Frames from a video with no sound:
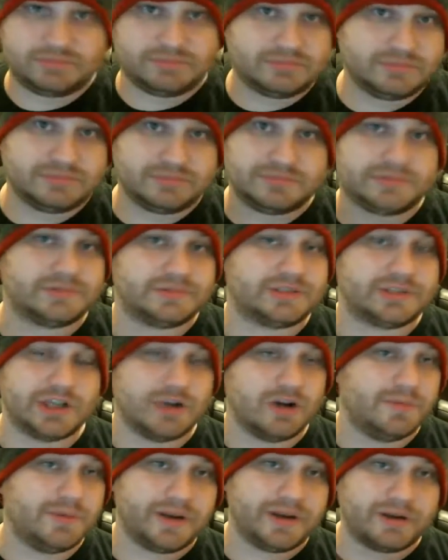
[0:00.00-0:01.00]

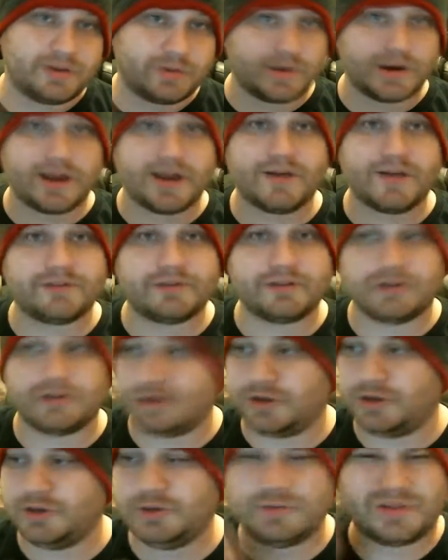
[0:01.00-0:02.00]
stupid or whatever, or
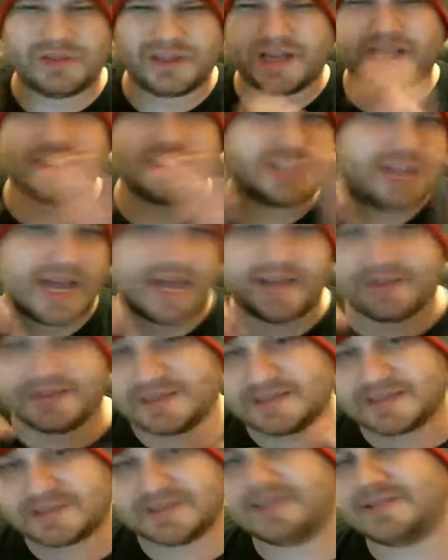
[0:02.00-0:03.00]
you think I should add
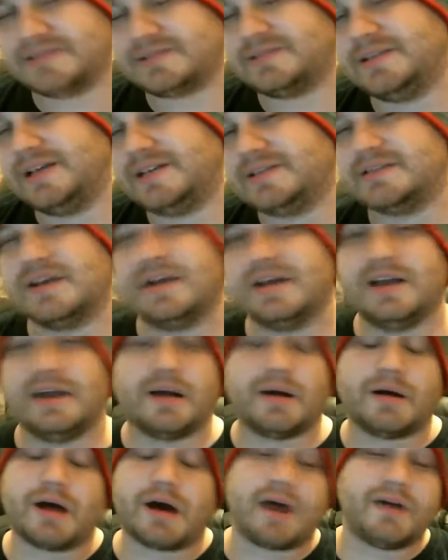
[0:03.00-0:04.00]
this and this and this.
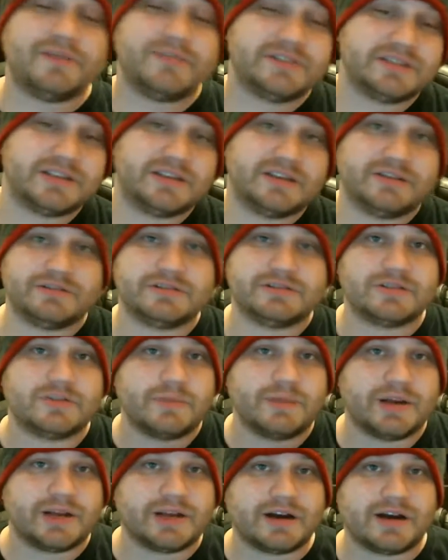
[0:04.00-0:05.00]
Obviously there are so
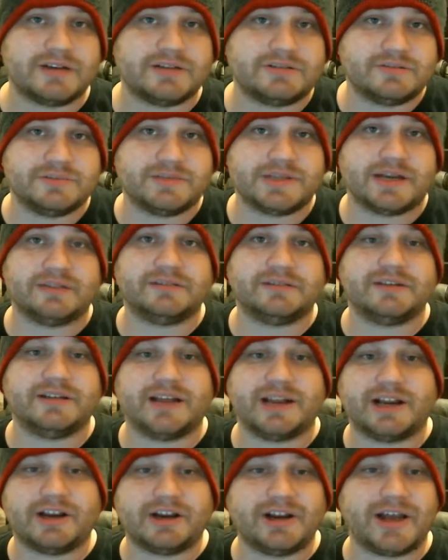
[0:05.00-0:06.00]
many costumes out there
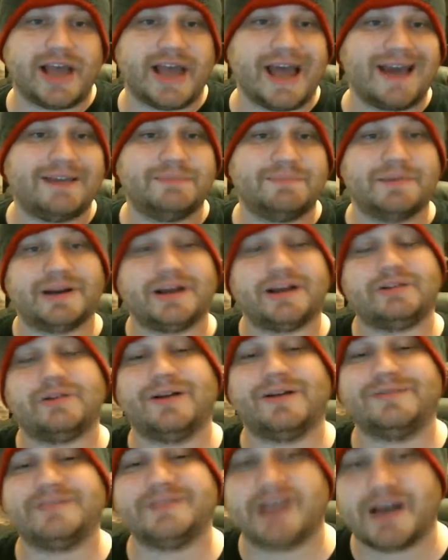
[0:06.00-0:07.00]
that I could have added, but I don't
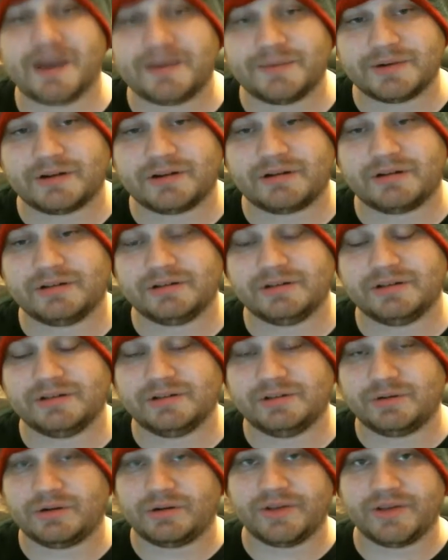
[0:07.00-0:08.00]
have time to
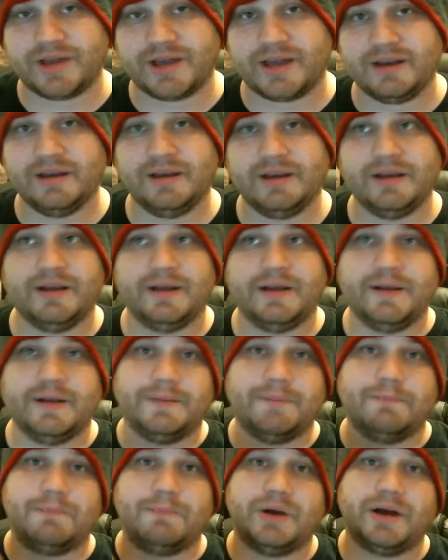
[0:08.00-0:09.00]
do all that.
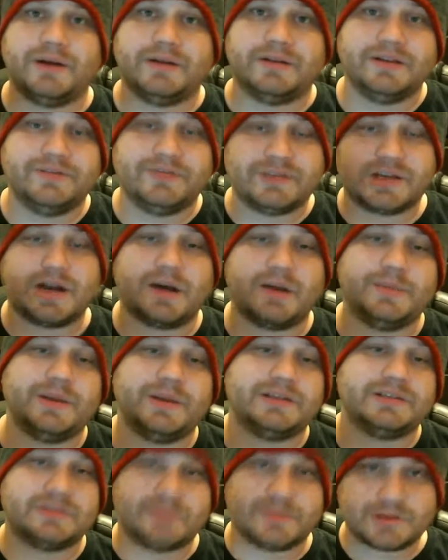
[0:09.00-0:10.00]
But leave your
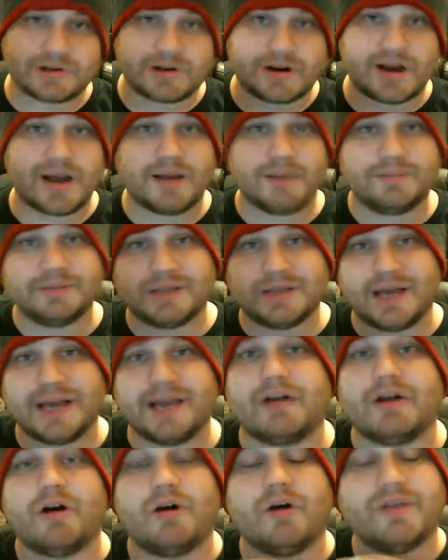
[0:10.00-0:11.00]
comments, subscribe,
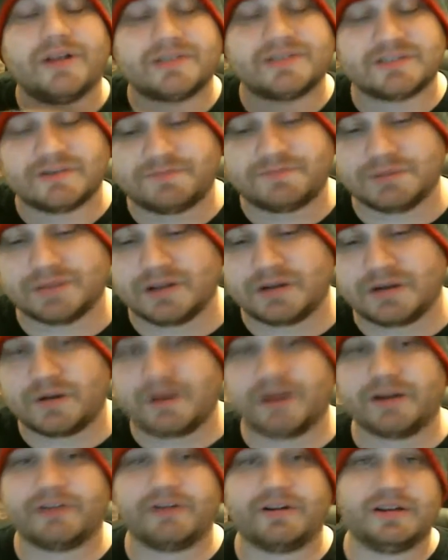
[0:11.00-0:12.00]
like, all that stuff below.
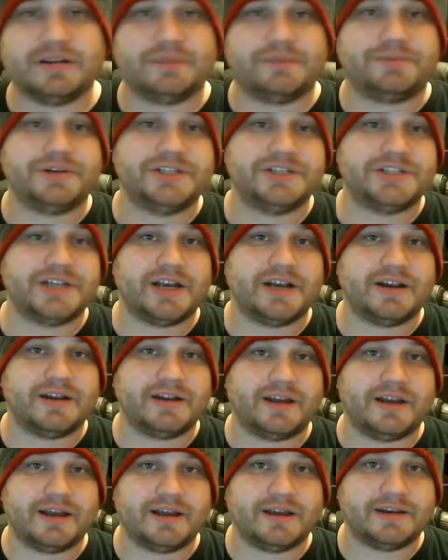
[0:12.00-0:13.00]
I greatly appreciate
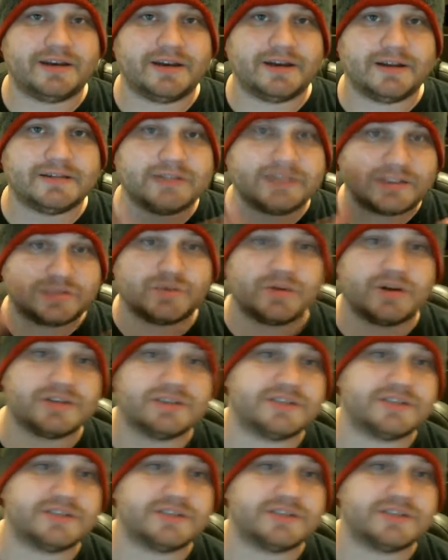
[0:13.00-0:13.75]
it, and thanks for watching,